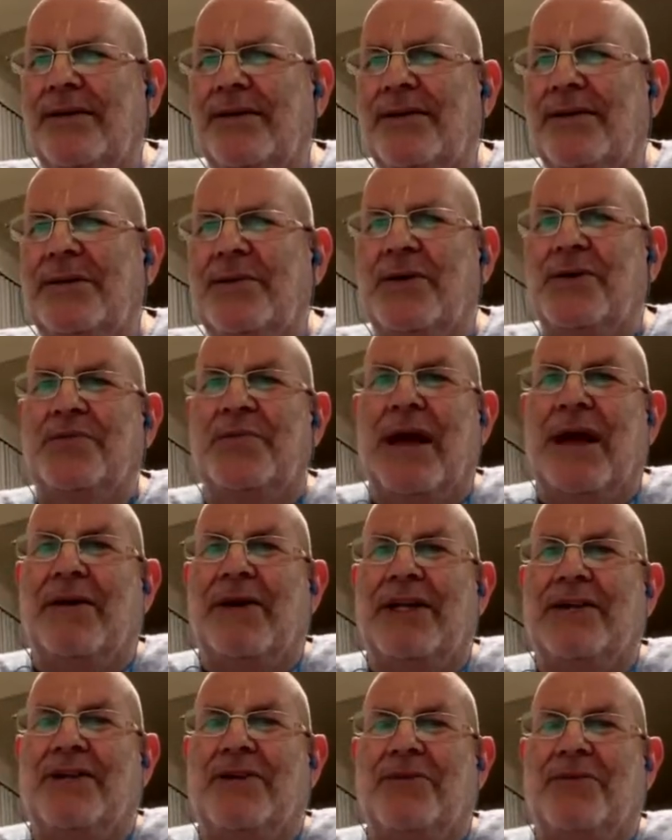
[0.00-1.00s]
She was
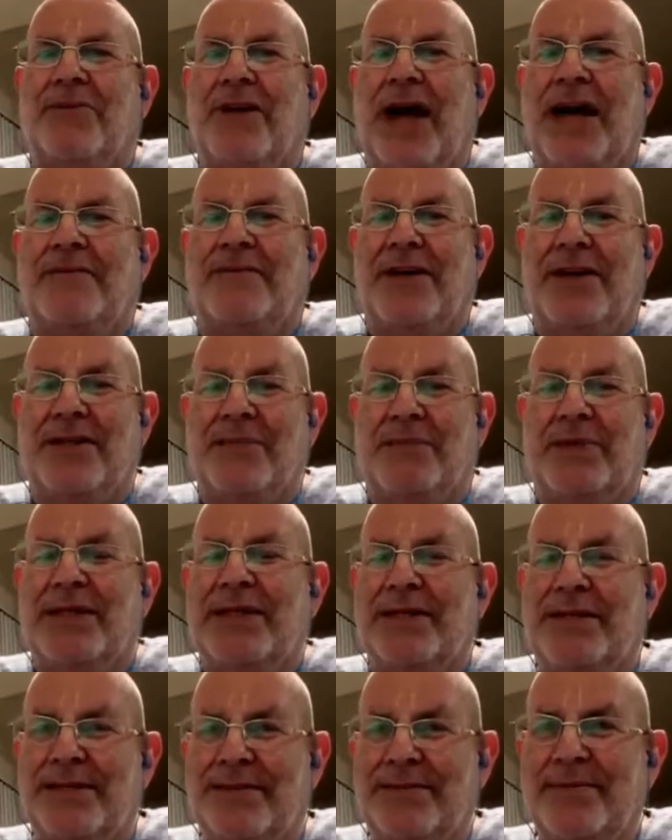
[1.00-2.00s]
married to 5
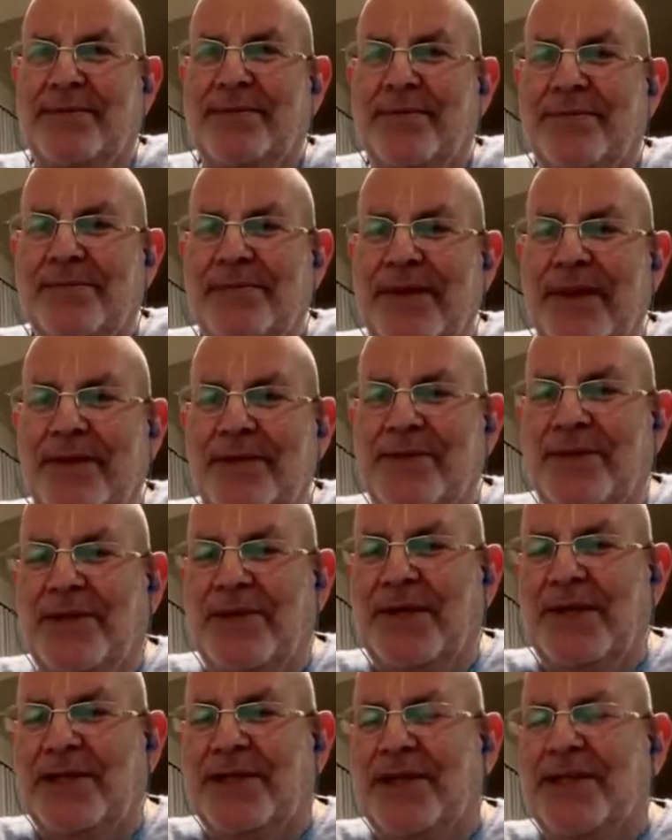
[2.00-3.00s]
husbands. So
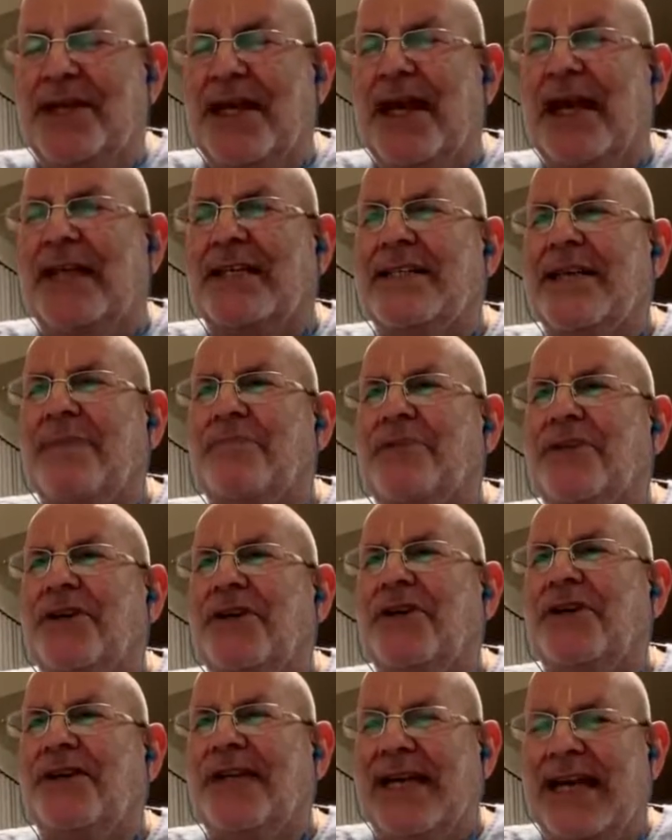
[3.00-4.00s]
this is an
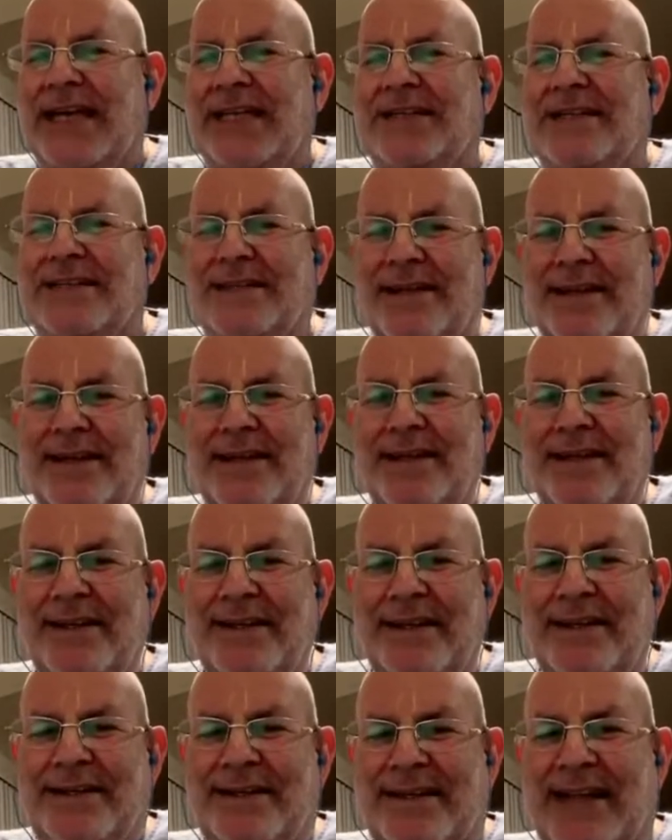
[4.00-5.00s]
exceptional case.
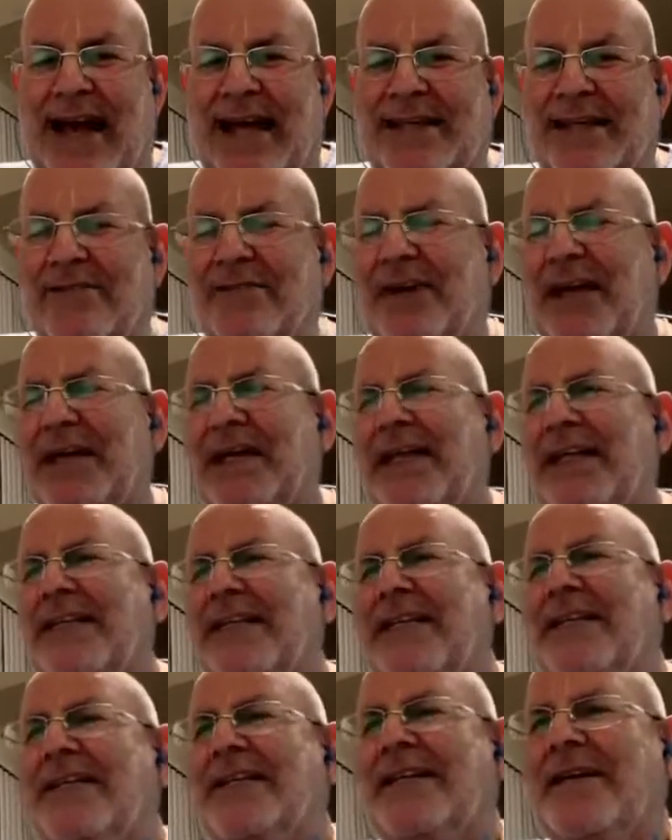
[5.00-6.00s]
It's not the Vedic
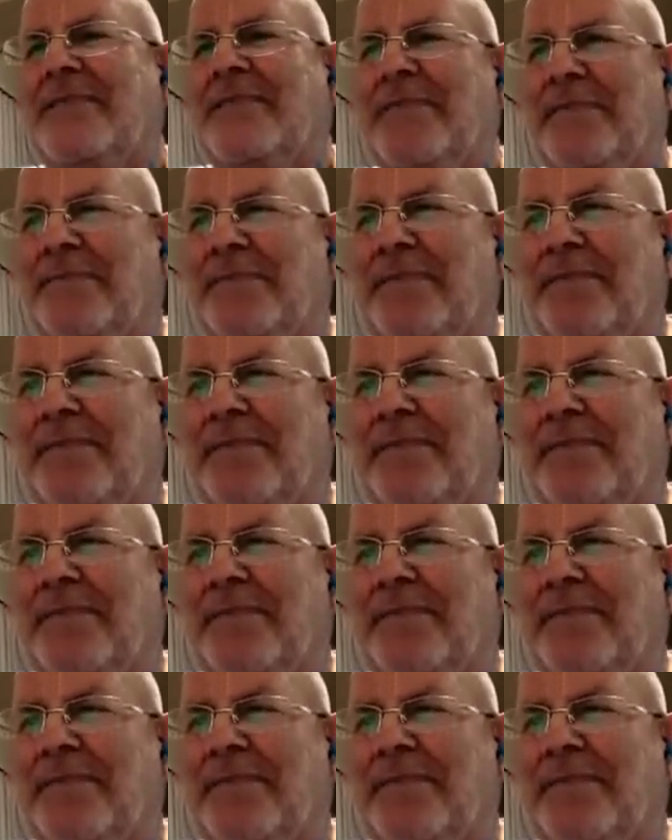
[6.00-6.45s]
system.